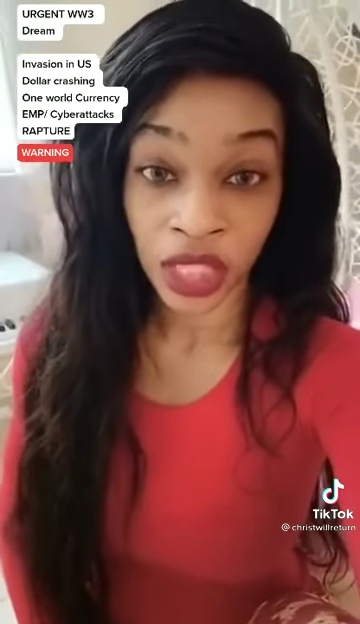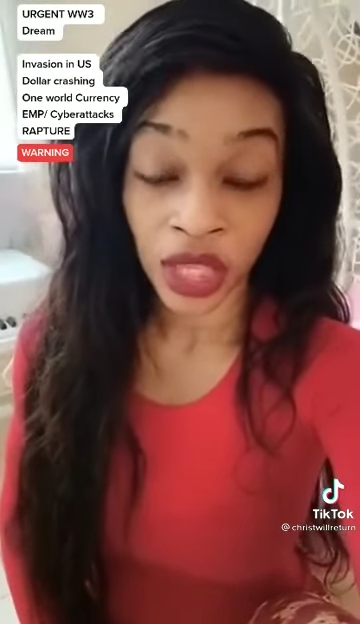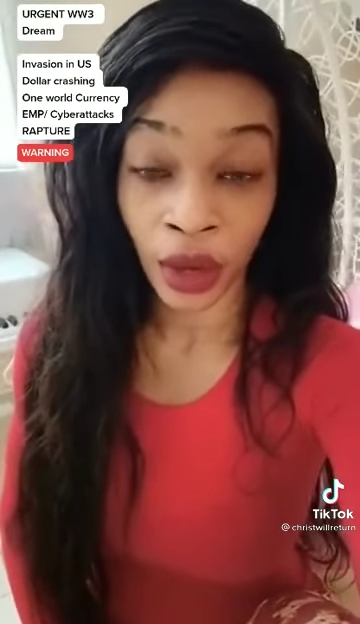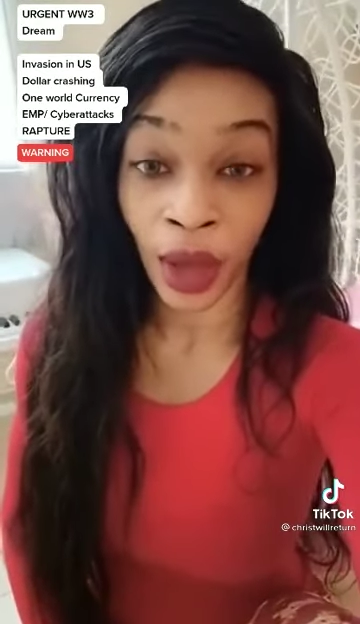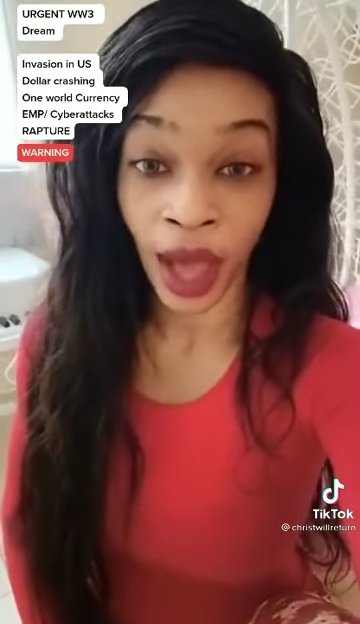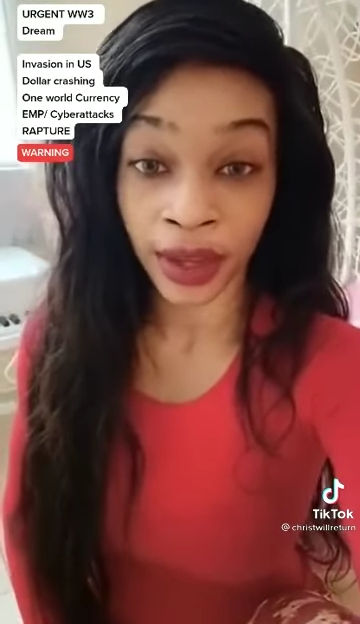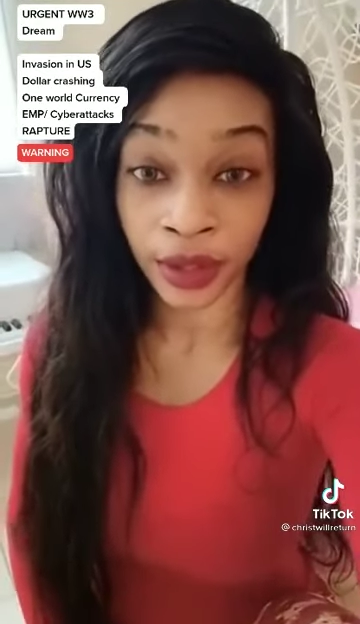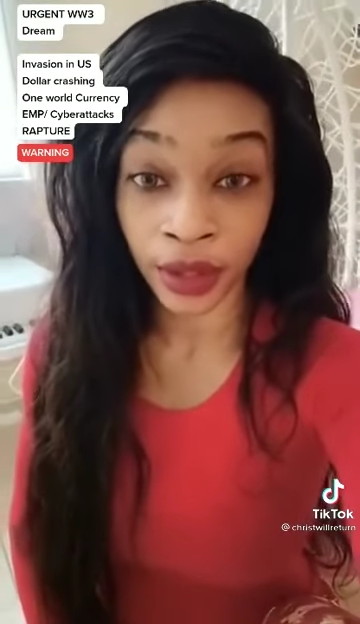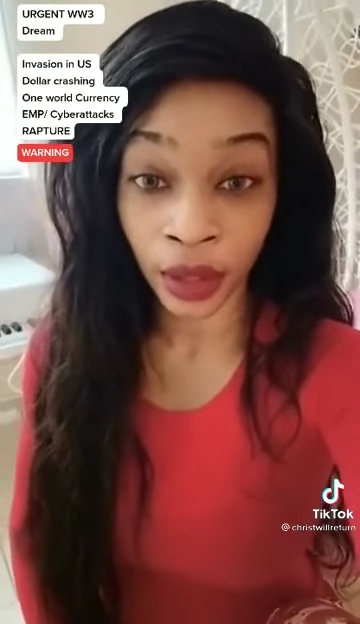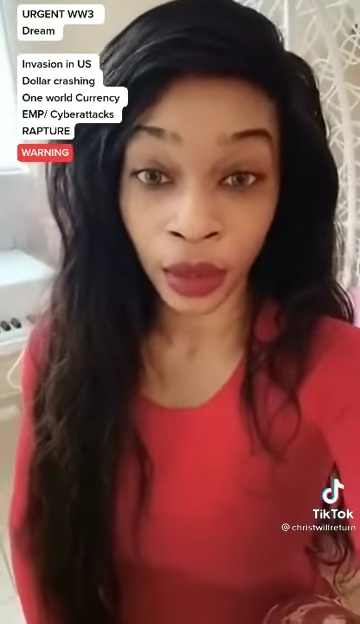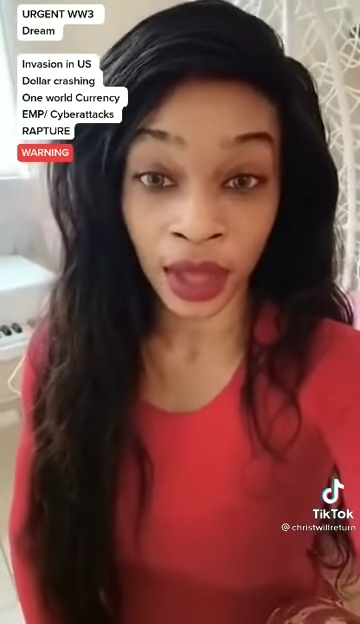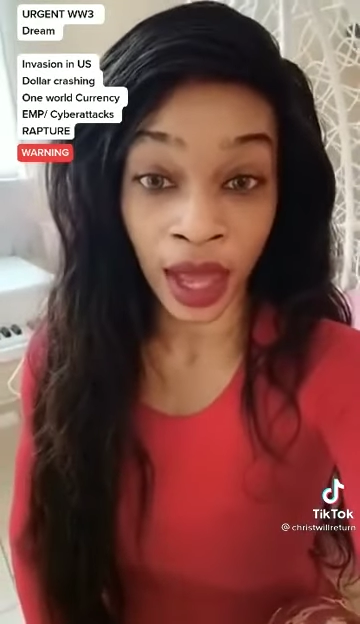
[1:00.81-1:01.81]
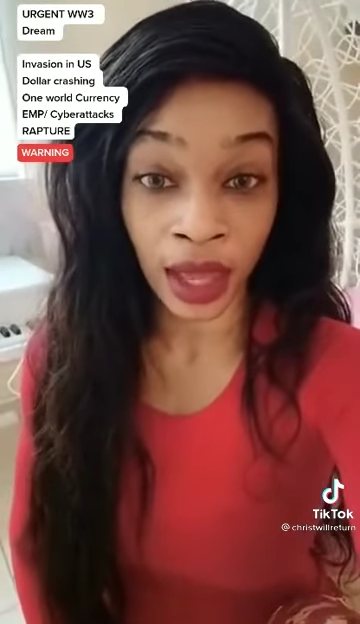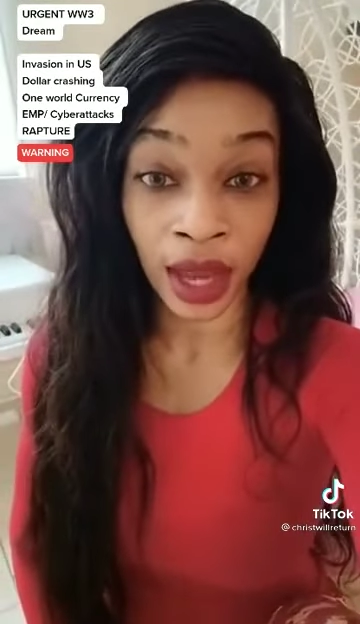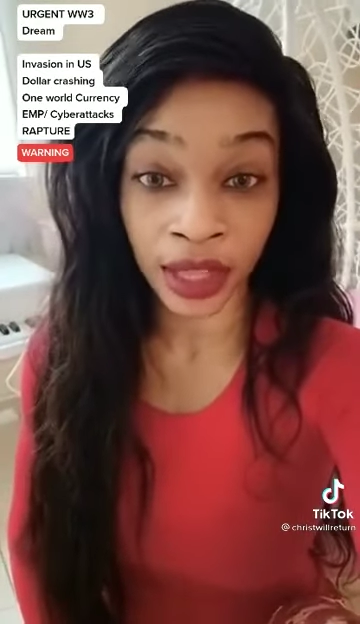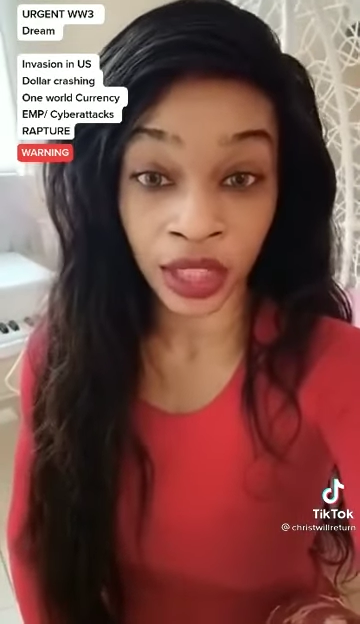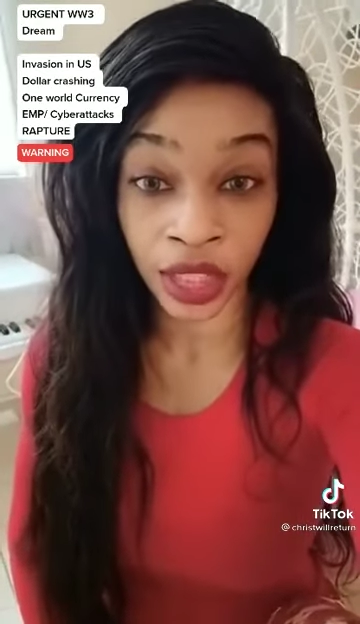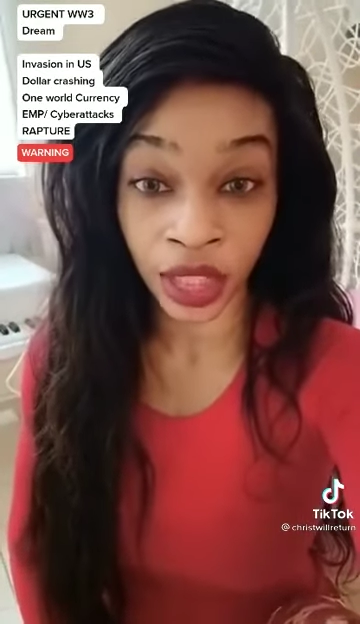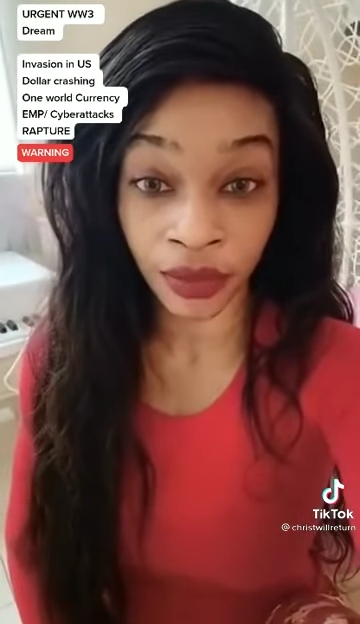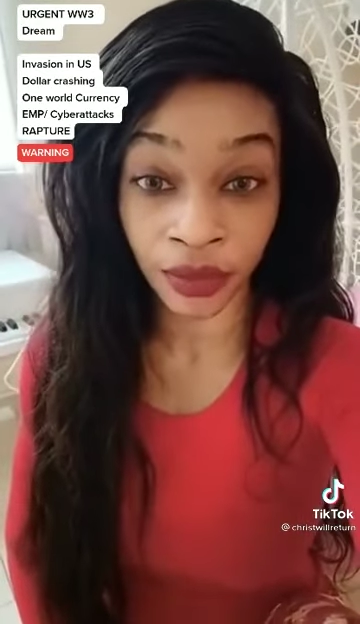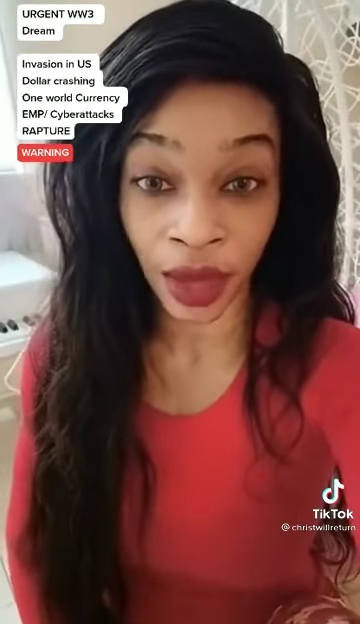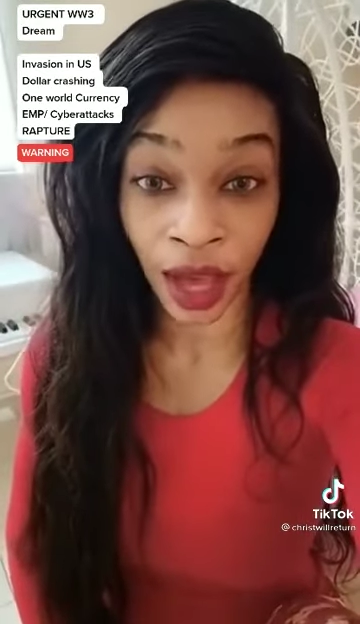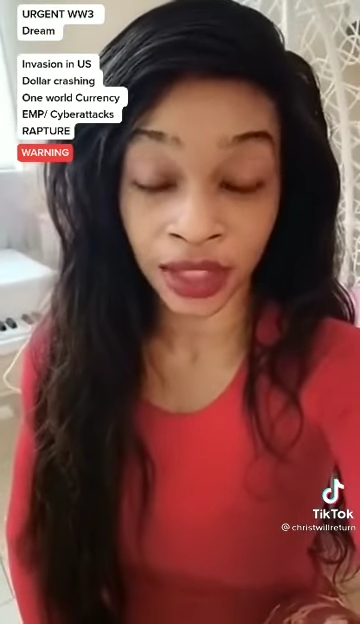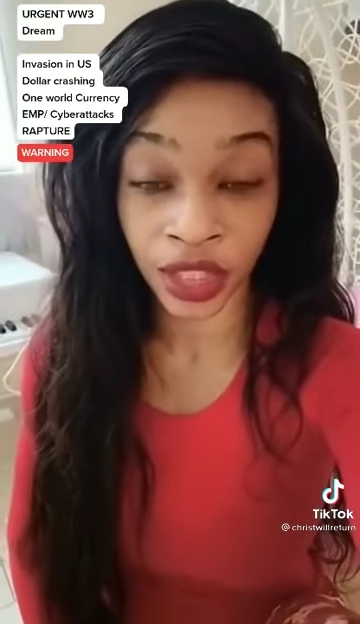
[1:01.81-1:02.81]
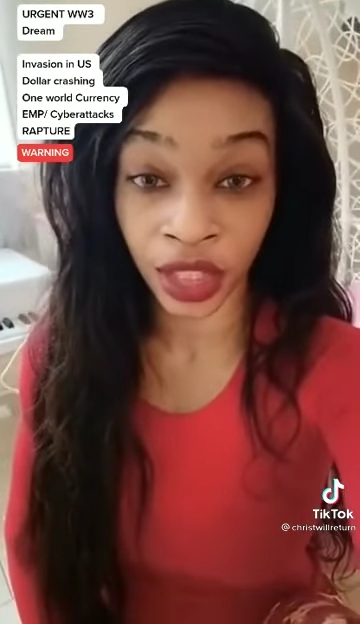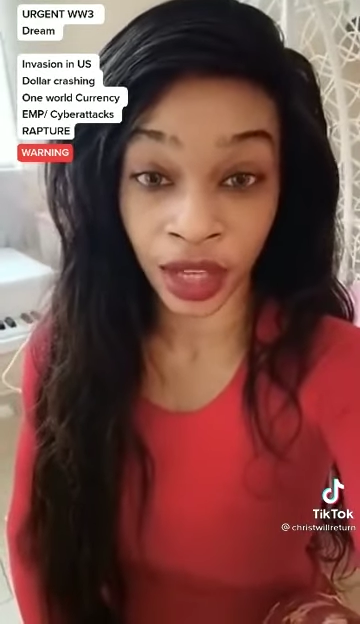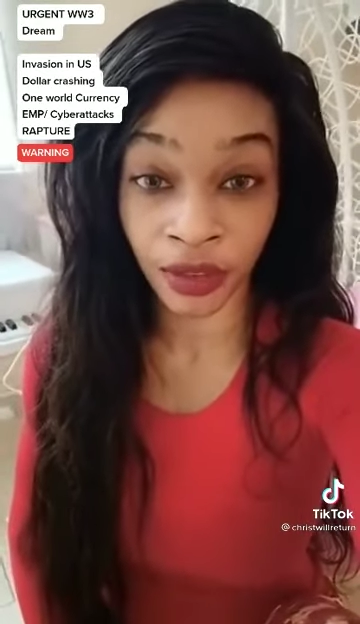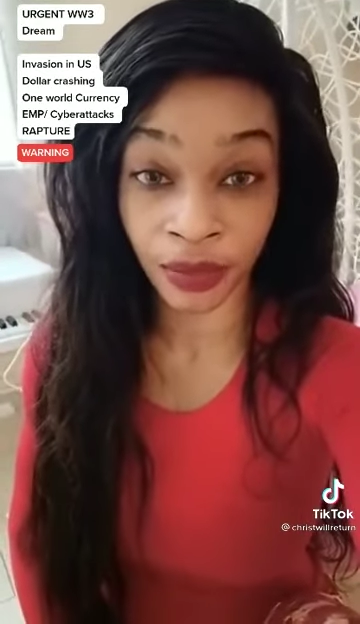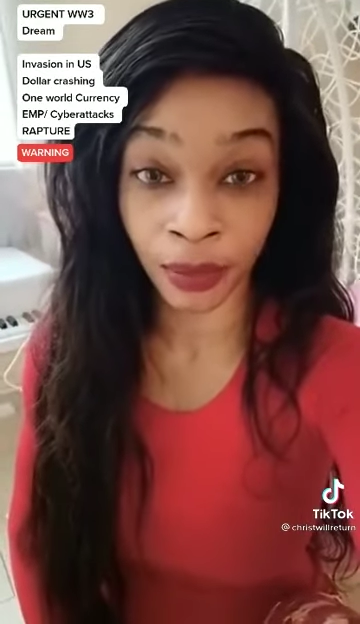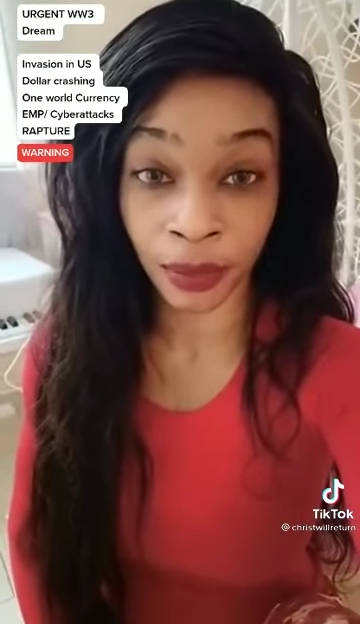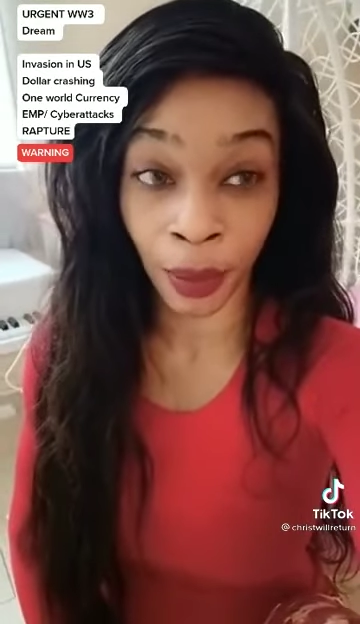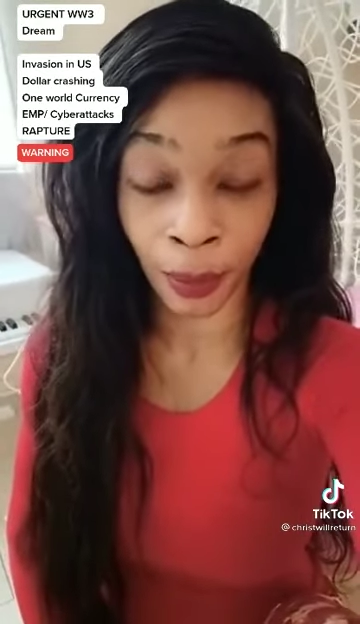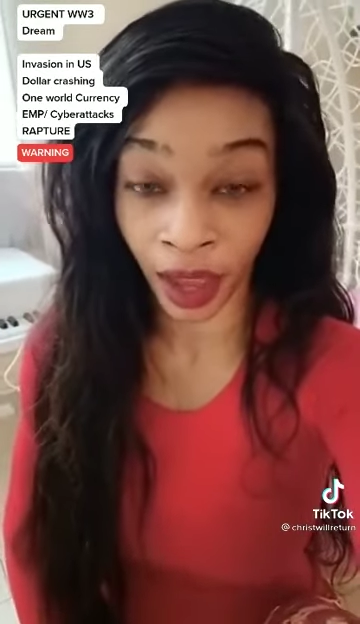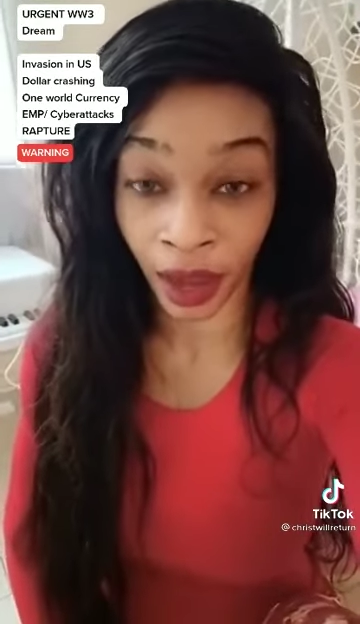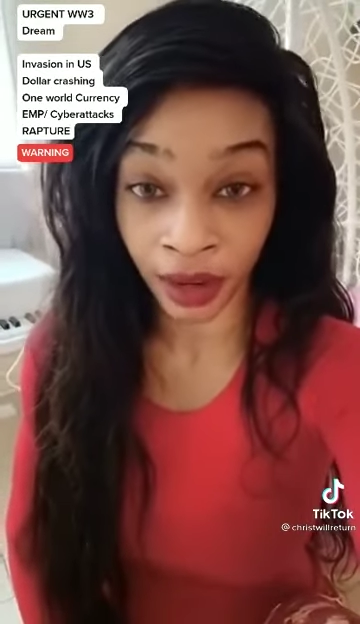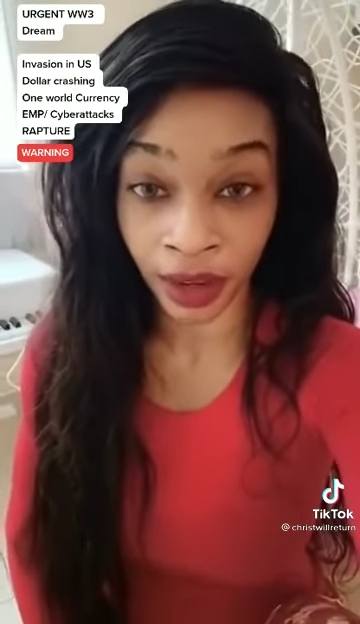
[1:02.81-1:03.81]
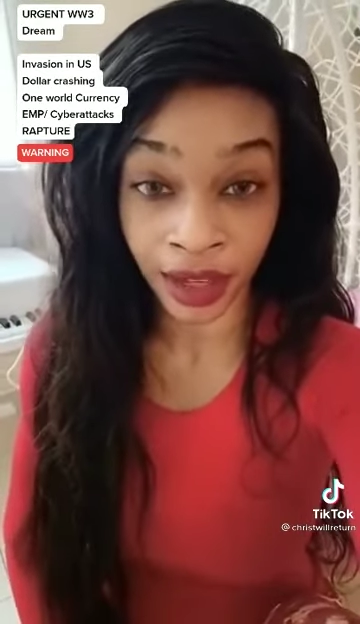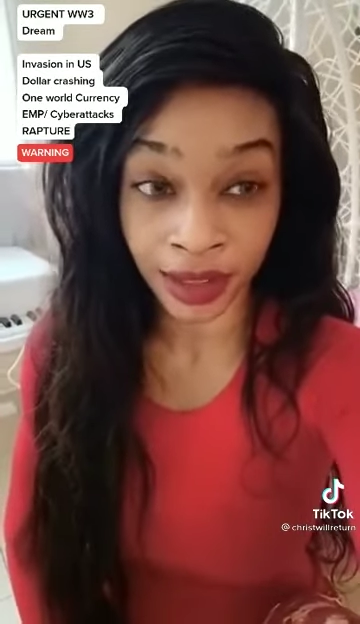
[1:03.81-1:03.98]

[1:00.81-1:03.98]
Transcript: So I knew that I should have, I should have prepared ahead